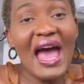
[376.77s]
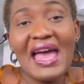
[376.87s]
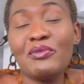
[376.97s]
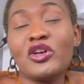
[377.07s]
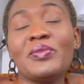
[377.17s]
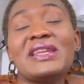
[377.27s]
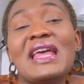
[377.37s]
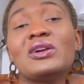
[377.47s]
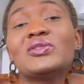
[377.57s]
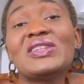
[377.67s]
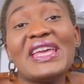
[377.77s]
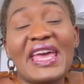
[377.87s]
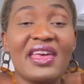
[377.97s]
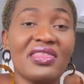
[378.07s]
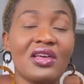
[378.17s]
I am coming now to the
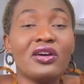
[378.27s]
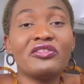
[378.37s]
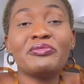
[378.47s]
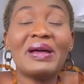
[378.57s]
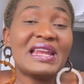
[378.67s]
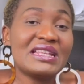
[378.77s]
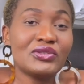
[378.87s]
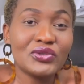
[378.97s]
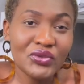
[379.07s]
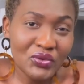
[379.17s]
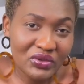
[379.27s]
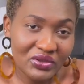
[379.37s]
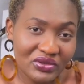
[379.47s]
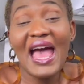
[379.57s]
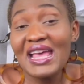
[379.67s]
end of my little talk.
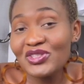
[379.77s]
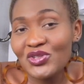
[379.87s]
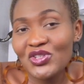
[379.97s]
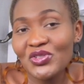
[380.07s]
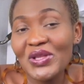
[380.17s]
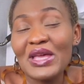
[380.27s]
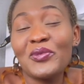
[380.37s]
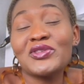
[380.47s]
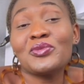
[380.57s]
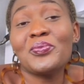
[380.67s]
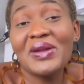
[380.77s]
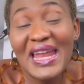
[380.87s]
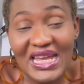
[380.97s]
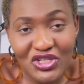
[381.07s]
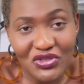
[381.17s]
As usual, it was a
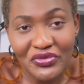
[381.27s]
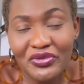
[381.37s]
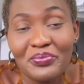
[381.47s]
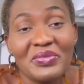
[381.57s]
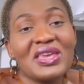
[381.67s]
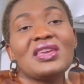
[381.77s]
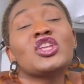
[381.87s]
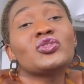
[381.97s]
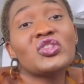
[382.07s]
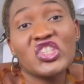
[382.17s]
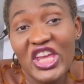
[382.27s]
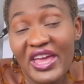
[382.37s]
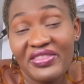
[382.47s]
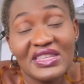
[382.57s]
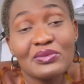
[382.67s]
pleasure for me to share
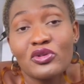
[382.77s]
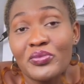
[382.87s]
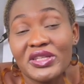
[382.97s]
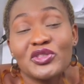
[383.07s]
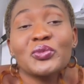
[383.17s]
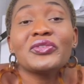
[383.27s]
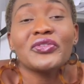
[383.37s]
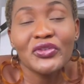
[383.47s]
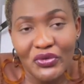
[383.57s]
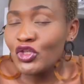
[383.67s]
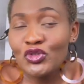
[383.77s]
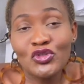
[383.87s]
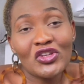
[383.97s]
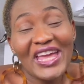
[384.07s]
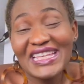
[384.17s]
this moment with you. Do
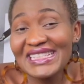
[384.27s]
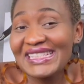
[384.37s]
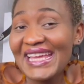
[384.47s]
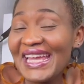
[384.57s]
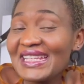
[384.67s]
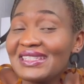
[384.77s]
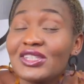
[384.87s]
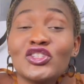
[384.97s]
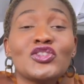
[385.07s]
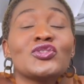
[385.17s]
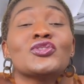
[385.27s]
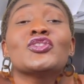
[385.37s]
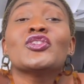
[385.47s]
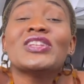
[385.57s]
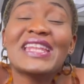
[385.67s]
not hesitate to
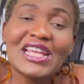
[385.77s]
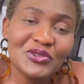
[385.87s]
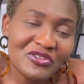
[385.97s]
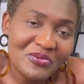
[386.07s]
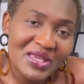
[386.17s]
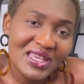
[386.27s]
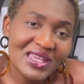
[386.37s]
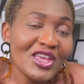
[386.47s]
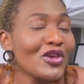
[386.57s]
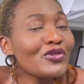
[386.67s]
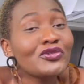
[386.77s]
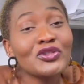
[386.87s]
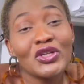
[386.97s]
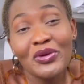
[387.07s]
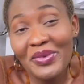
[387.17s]
connect with me through the
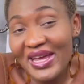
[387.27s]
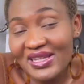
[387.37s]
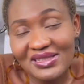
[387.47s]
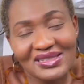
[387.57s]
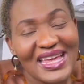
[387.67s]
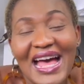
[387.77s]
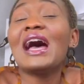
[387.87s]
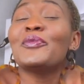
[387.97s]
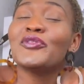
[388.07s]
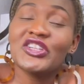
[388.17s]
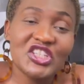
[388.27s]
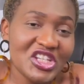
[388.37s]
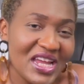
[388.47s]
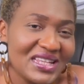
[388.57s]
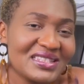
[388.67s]
comments. I
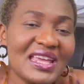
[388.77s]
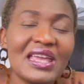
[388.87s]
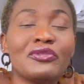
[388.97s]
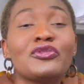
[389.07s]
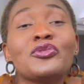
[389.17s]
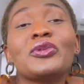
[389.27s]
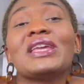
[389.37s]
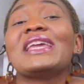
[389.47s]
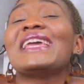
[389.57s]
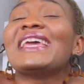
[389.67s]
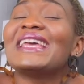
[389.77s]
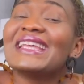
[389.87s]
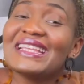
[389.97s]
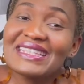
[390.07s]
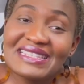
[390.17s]
appreciate every
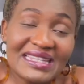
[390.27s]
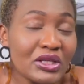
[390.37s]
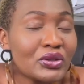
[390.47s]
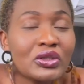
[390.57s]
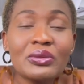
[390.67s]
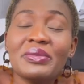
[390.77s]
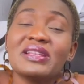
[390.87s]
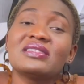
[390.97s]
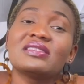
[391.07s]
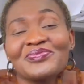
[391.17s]
single comment.